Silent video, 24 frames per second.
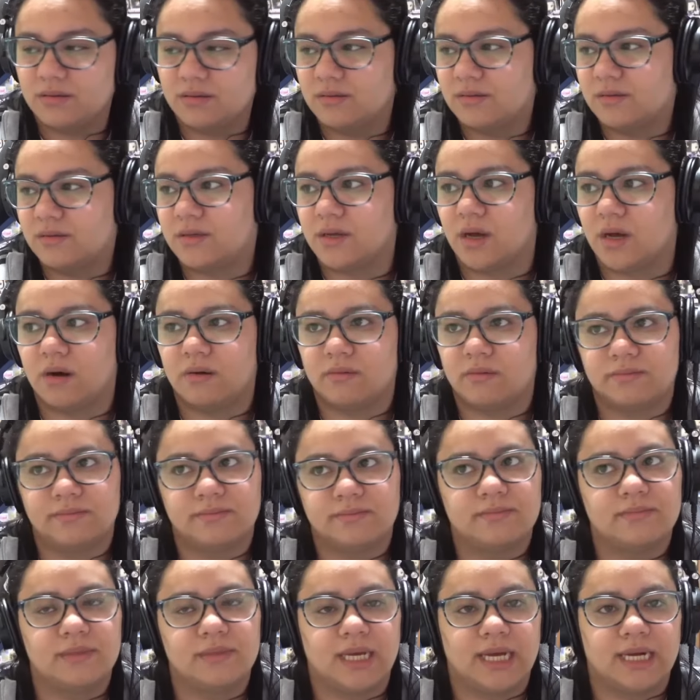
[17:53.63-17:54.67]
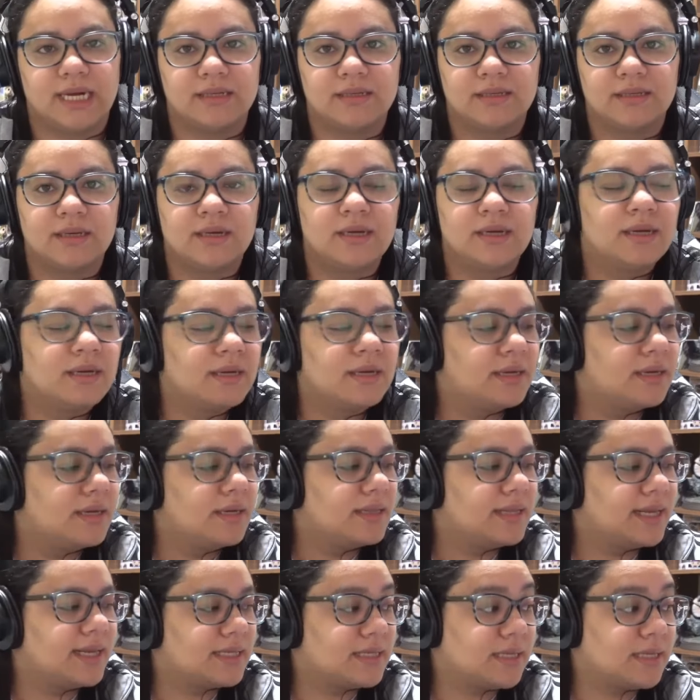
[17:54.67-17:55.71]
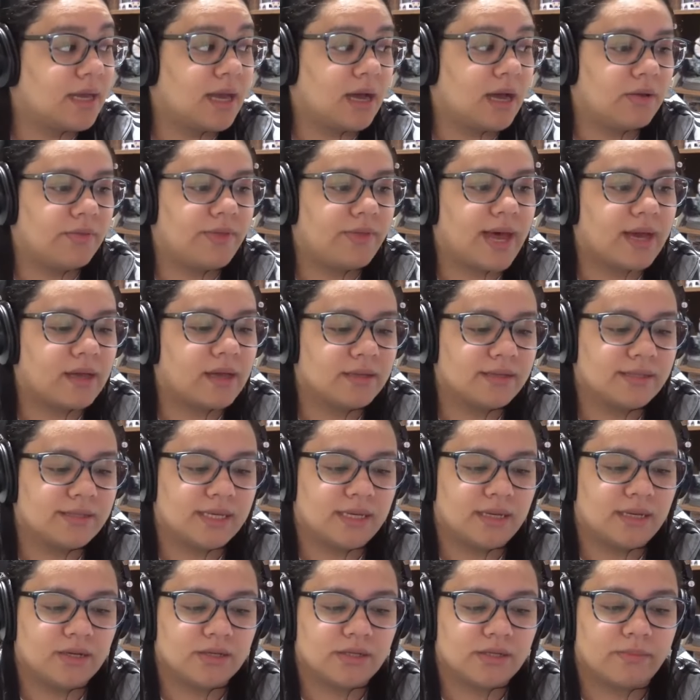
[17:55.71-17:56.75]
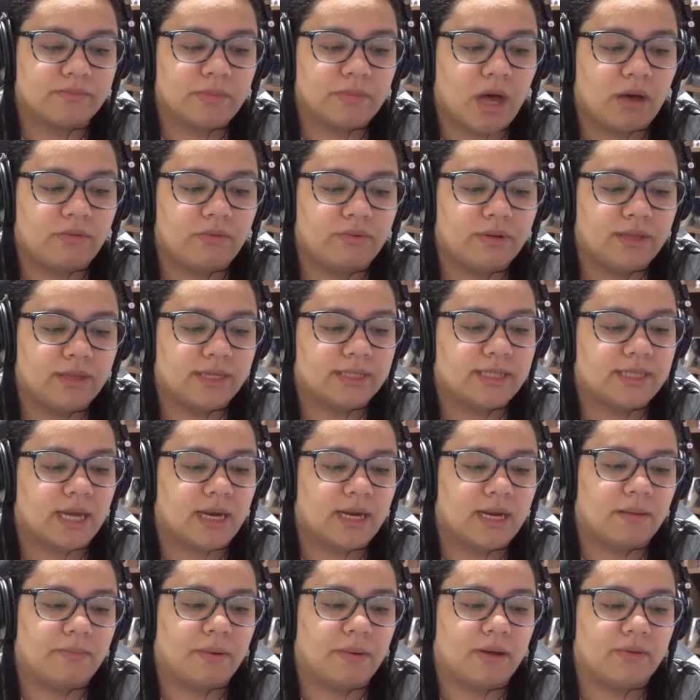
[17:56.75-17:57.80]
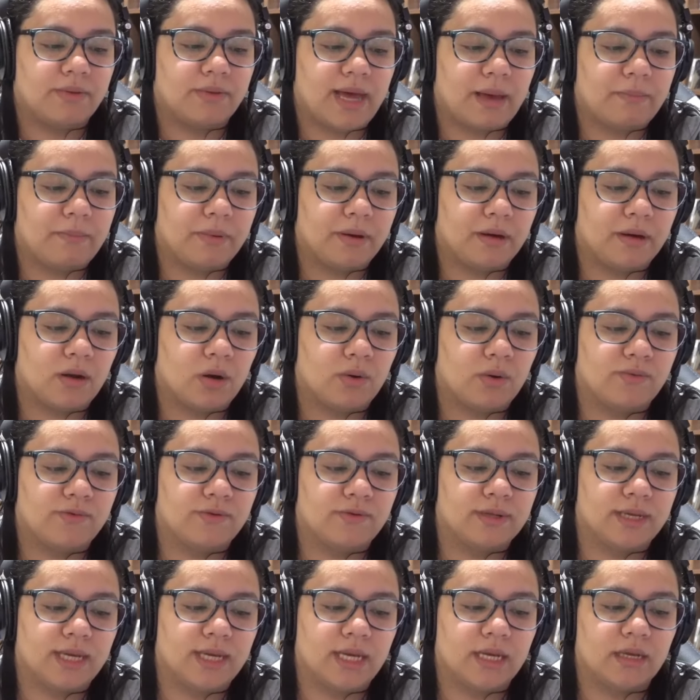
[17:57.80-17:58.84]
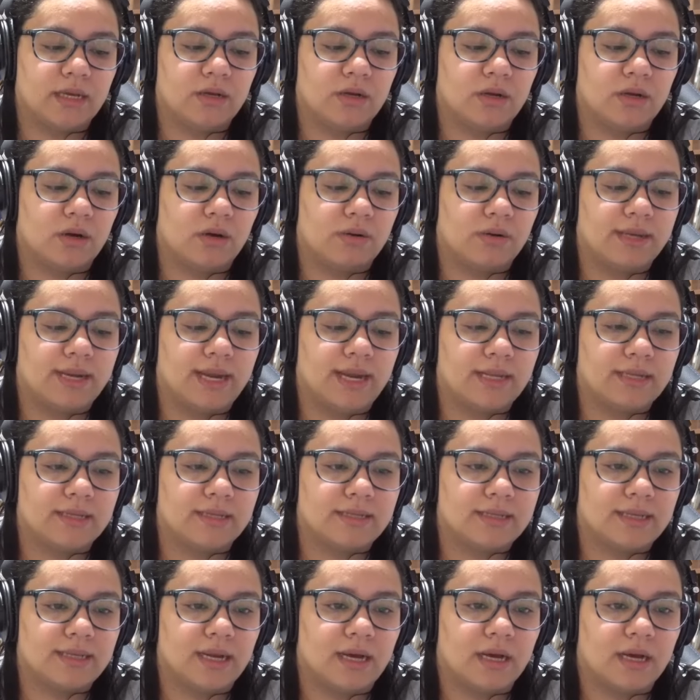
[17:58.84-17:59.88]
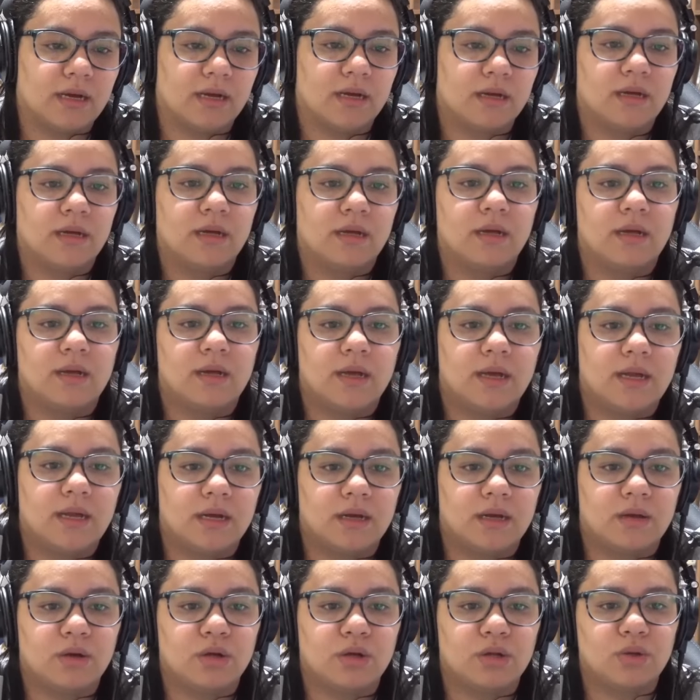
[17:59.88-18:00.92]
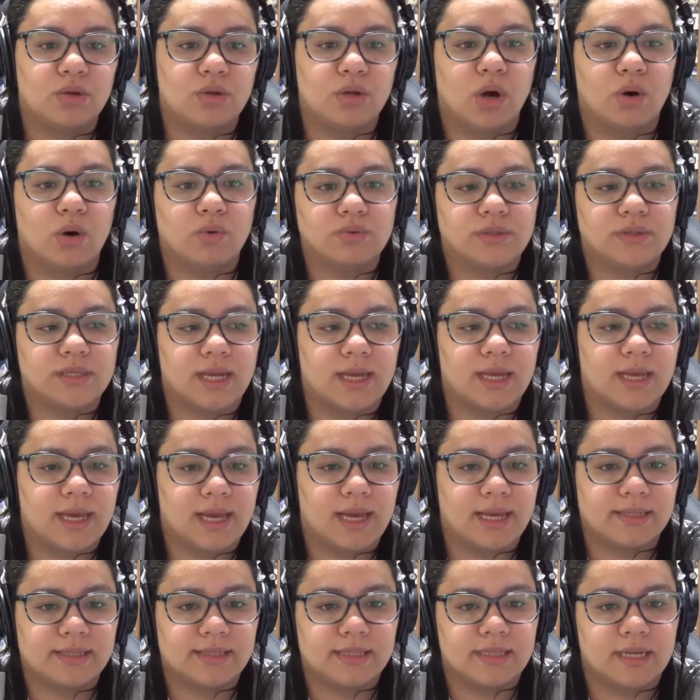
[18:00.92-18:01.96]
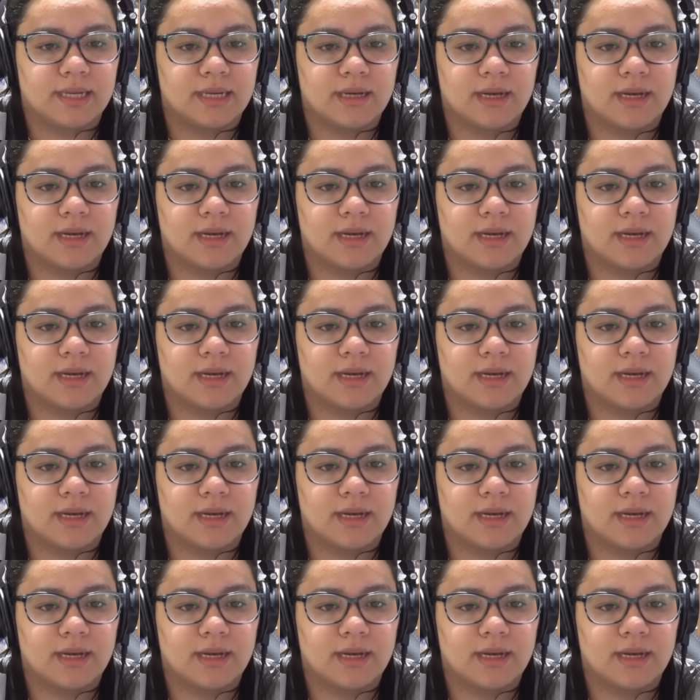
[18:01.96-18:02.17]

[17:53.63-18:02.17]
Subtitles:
So, yeah, let's see how that continues. I'm not really excited about that, but hopefully, you know, it ends in a good note, I guess.